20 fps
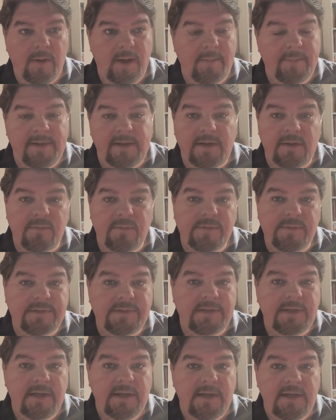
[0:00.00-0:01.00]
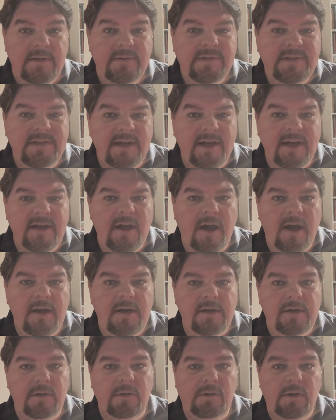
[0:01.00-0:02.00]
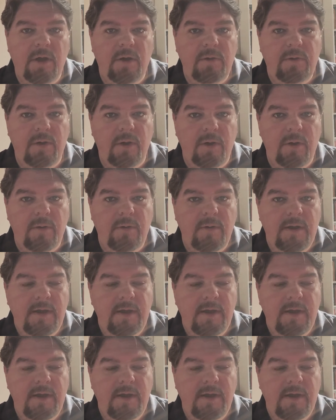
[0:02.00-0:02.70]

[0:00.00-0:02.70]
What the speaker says: I mean, it was an iconic logo.